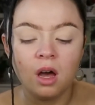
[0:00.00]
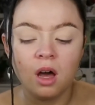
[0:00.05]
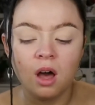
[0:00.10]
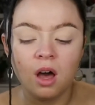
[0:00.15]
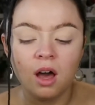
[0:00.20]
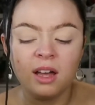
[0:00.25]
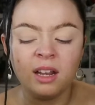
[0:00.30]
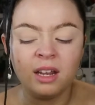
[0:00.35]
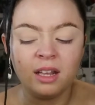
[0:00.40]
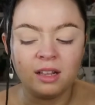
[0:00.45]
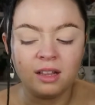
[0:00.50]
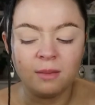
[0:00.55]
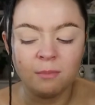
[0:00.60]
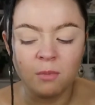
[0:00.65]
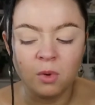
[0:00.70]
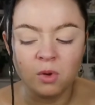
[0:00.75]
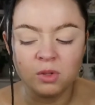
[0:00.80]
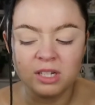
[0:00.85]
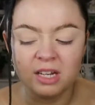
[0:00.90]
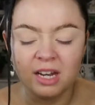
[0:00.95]
I think the
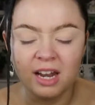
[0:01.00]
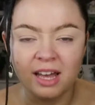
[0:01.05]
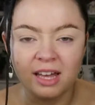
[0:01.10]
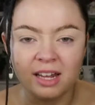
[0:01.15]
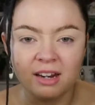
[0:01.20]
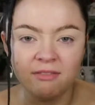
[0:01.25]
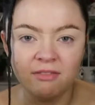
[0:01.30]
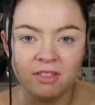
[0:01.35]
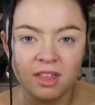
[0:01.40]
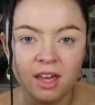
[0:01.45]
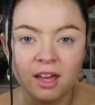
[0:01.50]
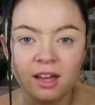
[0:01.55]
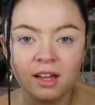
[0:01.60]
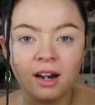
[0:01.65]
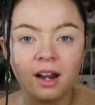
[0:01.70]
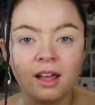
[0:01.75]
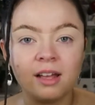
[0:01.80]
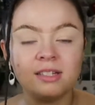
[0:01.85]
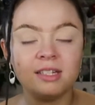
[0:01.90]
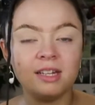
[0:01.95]
most negative thing,
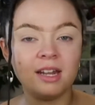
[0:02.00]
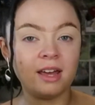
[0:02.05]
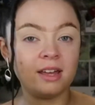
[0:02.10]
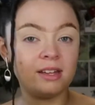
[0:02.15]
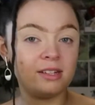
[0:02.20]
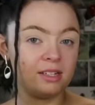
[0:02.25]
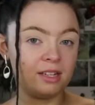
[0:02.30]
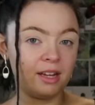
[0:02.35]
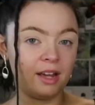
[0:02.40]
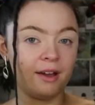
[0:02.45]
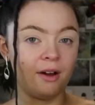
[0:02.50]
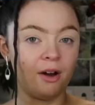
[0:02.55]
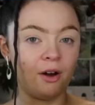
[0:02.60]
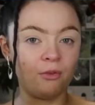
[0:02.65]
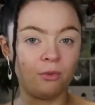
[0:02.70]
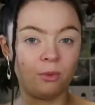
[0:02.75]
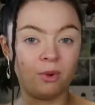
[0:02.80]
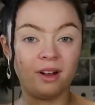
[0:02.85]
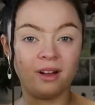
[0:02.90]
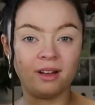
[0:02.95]
like today is a day
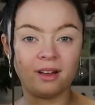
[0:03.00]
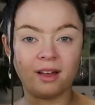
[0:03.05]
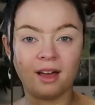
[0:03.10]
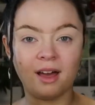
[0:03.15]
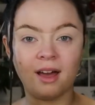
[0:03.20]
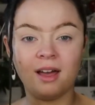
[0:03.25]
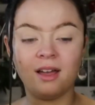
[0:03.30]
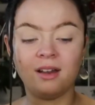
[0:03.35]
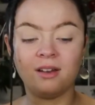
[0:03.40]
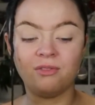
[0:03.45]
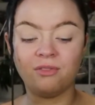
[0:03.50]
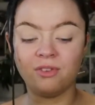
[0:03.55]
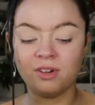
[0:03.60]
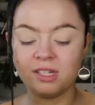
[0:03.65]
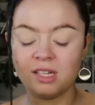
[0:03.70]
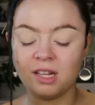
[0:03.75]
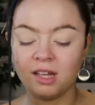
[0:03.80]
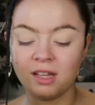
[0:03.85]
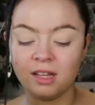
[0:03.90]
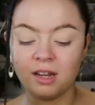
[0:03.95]
off work, and first
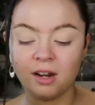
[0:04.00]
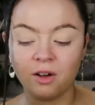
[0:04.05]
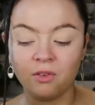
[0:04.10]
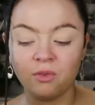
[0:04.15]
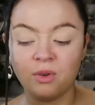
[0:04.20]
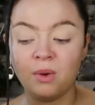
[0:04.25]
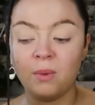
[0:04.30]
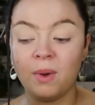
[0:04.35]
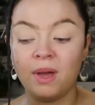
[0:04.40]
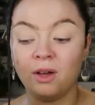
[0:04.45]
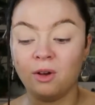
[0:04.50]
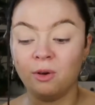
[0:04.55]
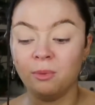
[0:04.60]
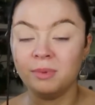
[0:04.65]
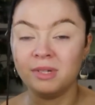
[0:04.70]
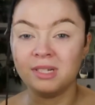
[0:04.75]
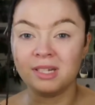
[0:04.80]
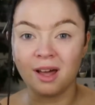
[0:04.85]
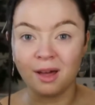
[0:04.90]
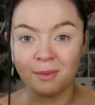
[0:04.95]
thing I think of when I wake up
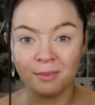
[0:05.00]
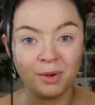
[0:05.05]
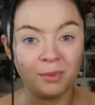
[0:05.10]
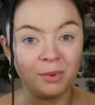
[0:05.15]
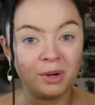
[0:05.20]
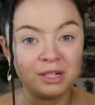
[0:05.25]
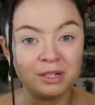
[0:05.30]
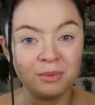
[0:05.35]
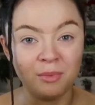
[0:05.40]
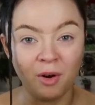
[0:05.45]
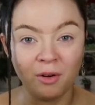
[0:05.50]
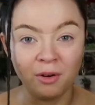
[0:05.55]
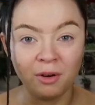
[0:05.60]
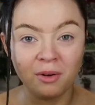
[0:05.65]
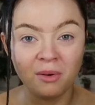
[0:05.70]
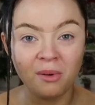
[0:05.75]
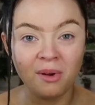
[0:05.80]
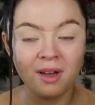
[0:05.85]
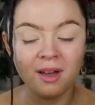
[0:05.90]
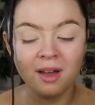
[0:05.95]
is I'm in work
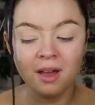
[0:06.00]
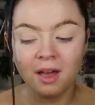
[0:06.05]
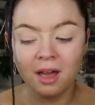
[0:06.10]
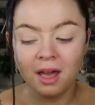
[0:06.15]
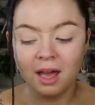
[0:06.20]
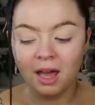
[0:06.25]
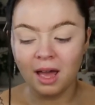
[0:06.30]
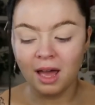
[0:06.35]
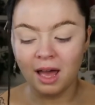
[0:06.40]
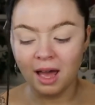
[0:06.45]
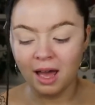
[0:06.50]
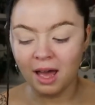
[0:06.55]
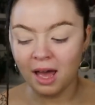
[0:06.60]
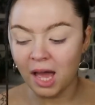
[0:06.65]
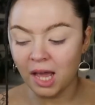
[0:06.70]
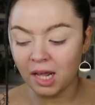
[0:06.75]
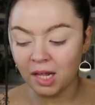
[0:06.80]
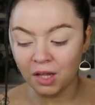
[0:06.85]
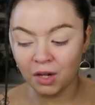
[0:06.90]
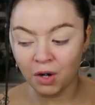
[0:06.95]
tomorrow.
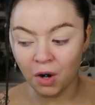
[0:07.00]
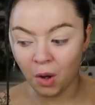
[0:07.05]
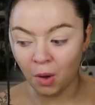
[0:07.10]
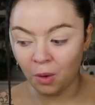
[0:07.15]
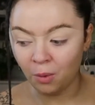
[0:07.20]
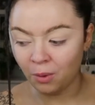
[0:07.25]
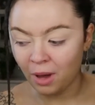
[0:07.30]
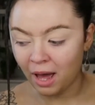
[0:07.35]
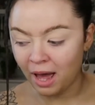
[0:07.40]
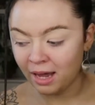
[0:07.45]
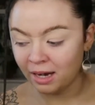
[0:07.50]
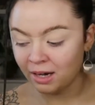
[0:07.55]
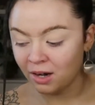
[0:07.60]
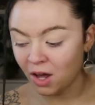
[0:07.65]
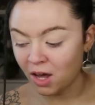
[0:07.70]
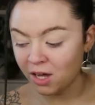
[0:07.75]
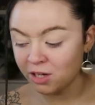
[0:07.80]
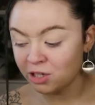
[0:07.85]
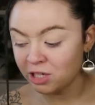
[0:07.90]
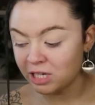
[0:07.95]
You know, and
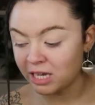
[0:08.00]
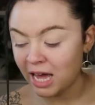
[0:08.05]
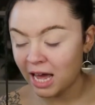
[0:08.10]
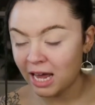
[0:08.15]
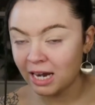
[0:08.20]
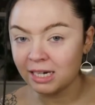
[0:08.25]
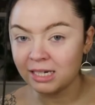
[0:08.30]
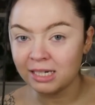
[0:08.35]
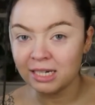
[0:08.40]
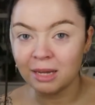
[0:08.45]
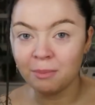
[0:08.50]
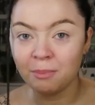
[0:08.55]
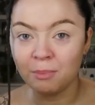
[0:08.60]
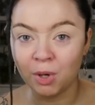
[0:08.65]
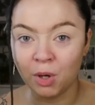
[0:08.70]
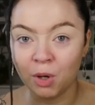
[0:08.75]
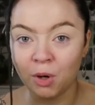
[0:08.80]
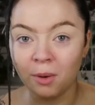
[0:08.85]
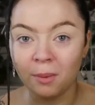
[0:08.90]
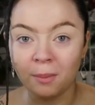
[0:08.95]
I just can't
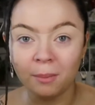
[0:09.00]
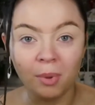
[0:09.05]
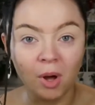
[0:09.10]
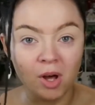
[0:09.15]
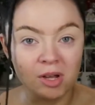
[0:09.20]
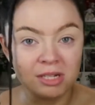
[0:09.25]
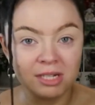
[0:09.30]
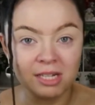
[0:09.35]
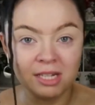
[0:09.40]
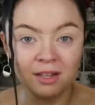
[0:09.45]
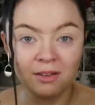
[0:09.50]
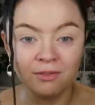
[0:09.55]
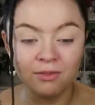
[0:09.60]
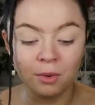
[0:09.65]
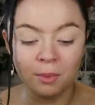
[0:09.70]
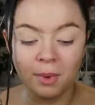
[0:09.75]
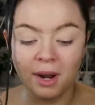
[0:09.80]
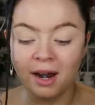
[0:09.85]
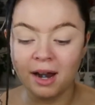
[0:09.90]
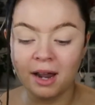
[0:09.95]
become positive no
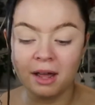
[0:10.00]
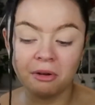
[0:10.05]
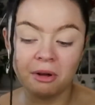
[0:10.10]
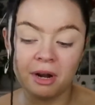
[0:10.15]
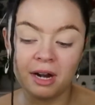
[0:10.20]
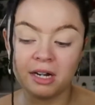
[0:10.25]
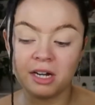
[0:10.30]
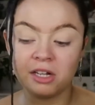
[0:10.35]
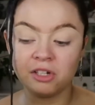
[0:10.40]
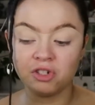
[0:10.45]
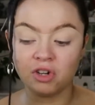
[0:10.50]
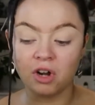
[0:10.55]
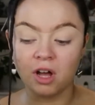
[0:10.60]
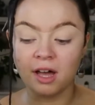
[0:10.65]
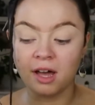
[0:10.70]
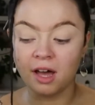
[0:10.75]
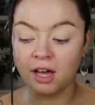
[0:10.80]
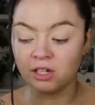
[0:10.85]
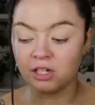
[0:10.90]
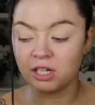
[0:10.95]
matter how hard I try.
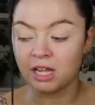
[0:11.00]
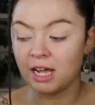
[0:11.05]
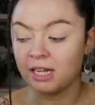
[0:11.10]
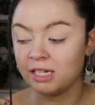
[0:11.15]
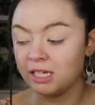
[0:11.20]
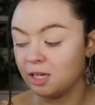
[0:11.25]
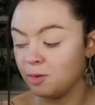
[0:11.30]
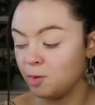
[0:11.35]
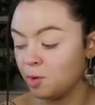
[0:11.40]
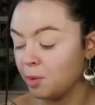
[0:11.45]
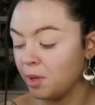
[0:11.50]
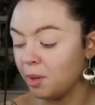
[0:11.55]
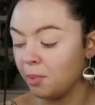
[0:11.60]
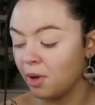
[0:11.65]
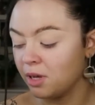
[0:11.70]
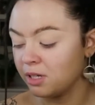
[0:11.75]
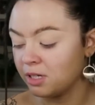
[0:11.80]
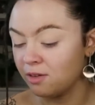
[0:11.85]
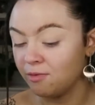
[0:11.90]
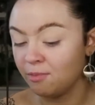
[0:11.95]
I just can't seem to be a
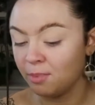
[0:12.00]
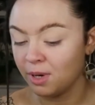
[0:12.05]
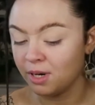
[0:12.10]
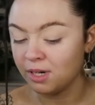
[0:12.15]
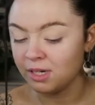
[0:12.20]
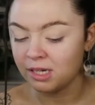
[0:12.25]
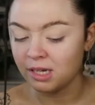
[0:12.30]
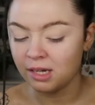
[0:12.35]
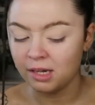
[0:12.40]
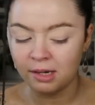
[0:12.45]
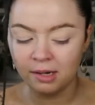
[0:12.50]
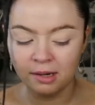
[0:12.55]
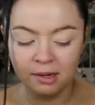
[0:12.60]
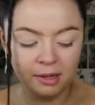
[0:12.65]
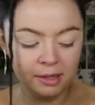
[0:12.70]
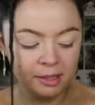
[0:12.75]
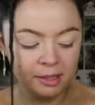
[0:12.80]
positive person.